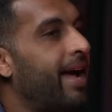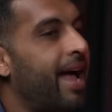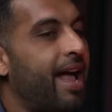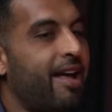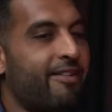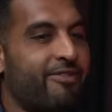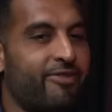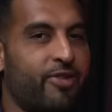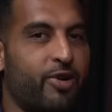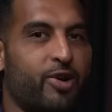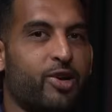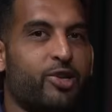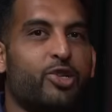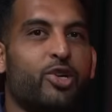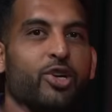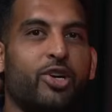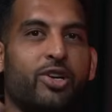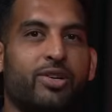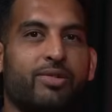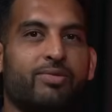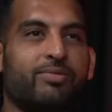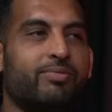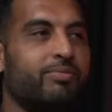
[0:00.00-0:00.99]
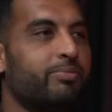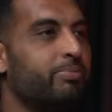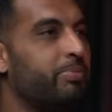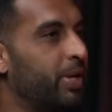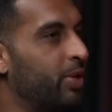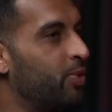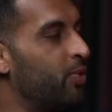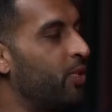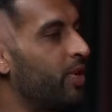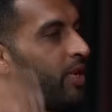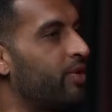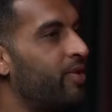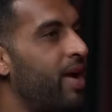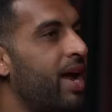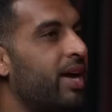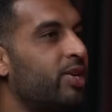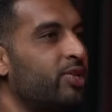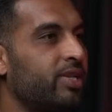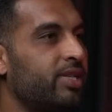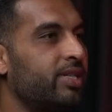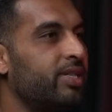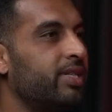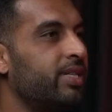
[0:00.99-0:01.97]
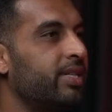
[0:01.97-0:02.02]
I have furniture, Bitcoin
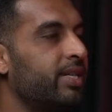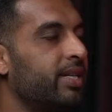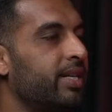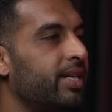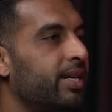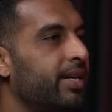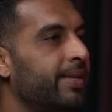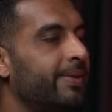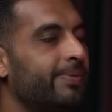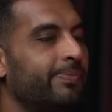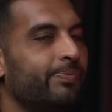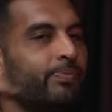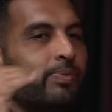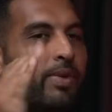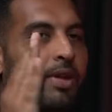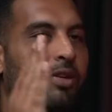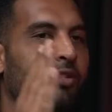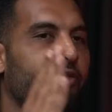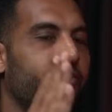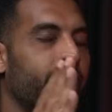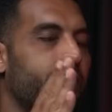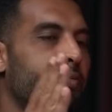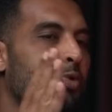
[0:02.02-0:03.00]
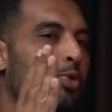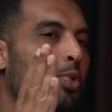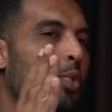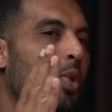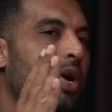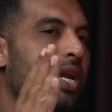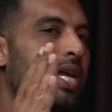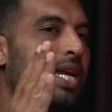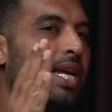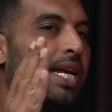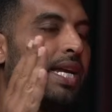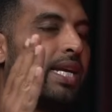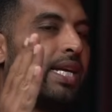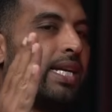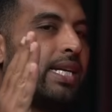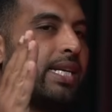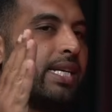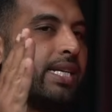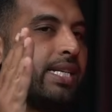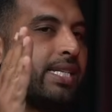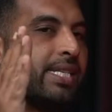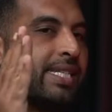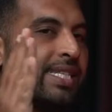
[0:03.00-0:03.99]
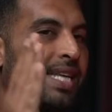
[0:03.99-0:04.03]
crashes. From
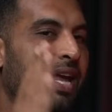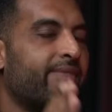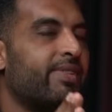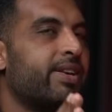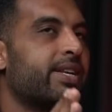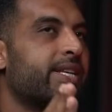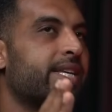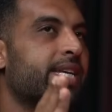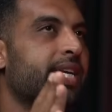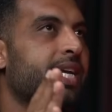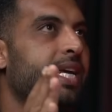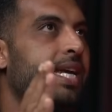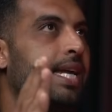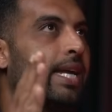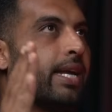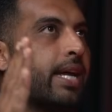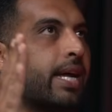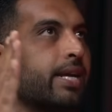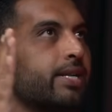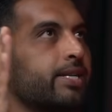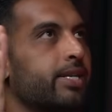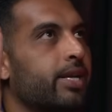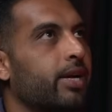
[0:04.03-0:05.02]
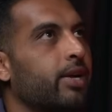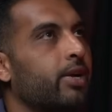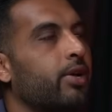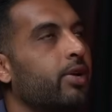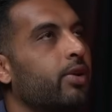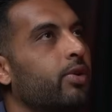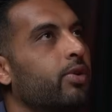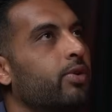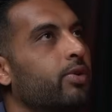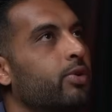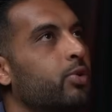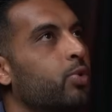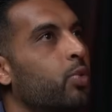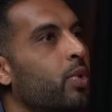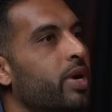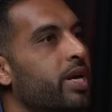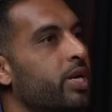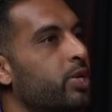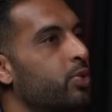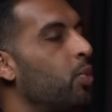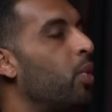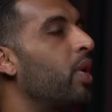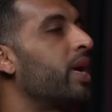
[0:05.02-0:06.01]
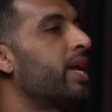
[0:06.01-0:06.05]
2017 until
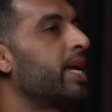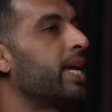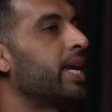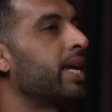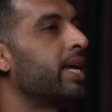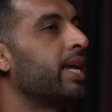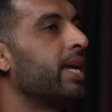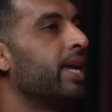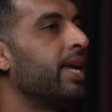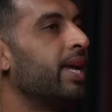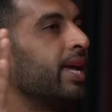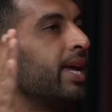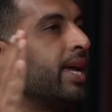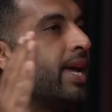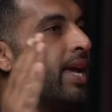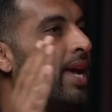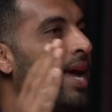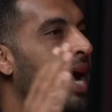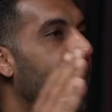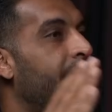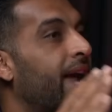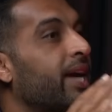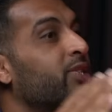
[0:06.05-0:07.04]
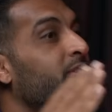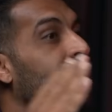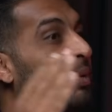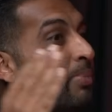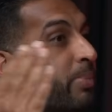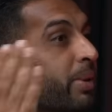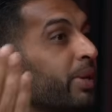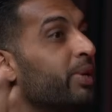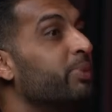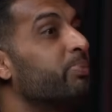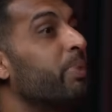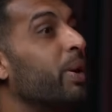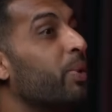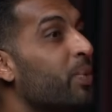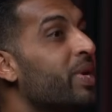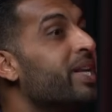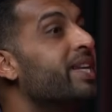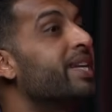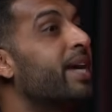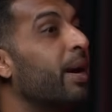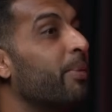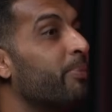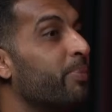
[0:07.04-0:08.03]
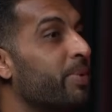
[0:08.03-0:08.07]
2020, I actually built my
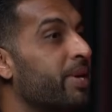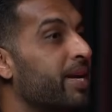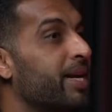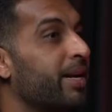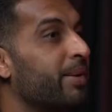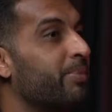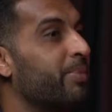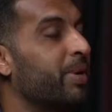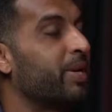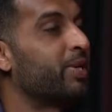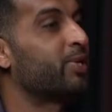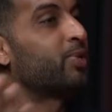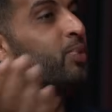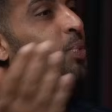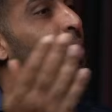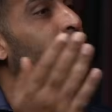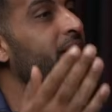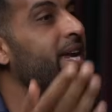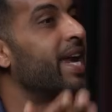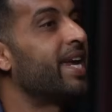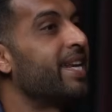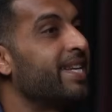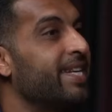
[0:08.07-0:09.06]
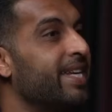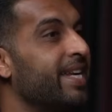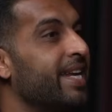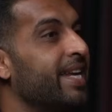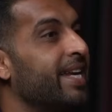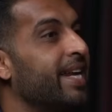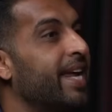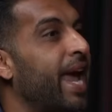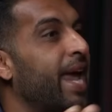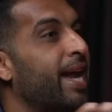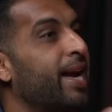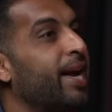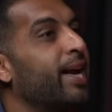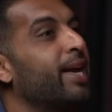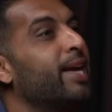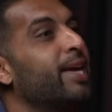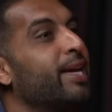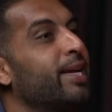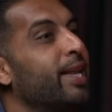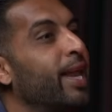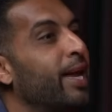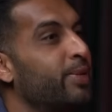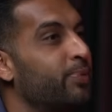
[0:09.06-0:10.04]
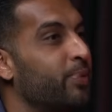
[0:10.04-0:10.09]
weed company because 2018 Canada
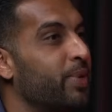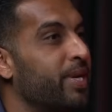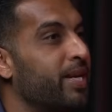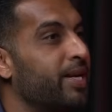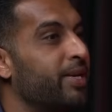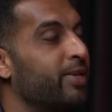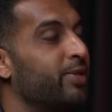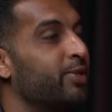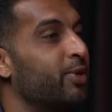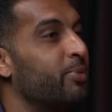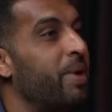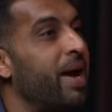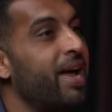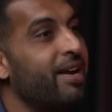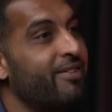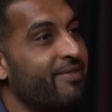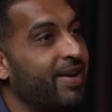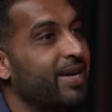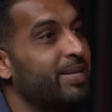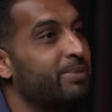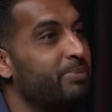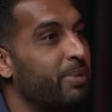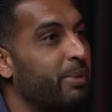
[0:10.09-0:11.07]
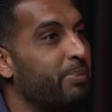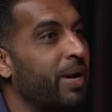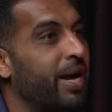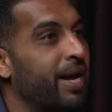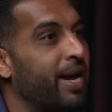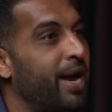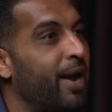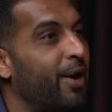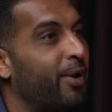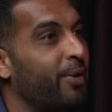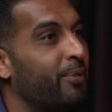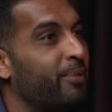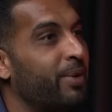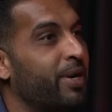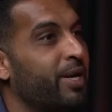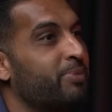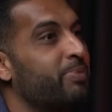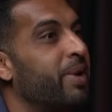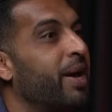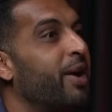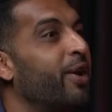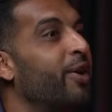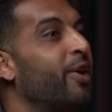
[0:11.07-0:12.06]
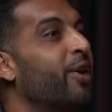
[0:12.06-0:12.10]
legalized weed. So my investment paid out
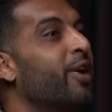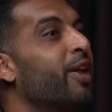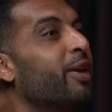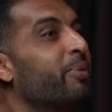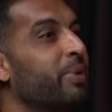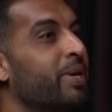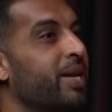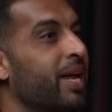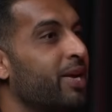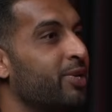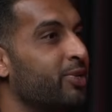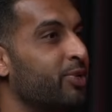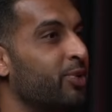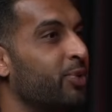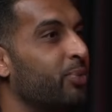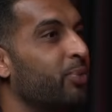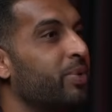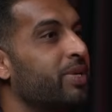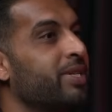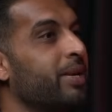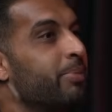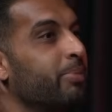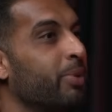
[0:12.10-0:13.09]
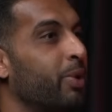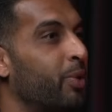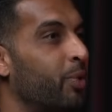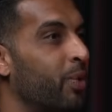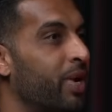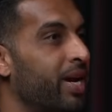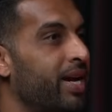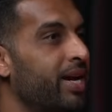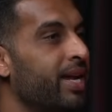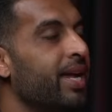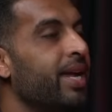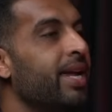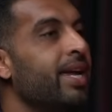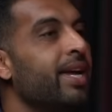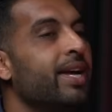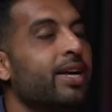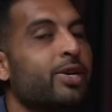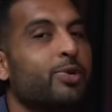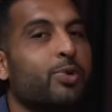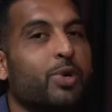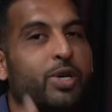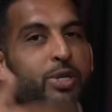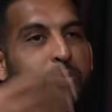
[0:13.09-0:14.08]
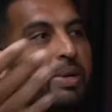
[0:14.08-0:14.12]
because my earning potential was deployed
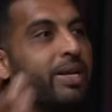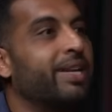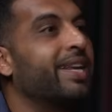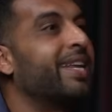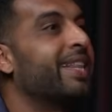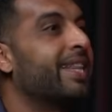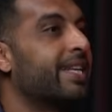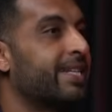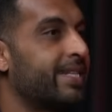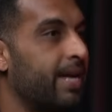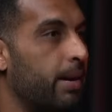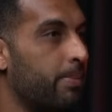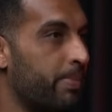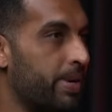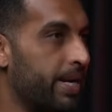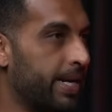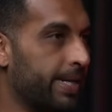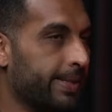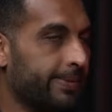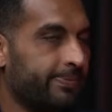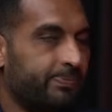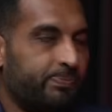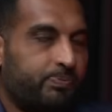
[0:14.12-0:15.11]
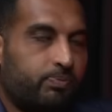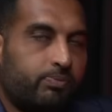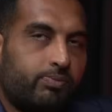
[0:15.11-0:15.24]
towards building this company.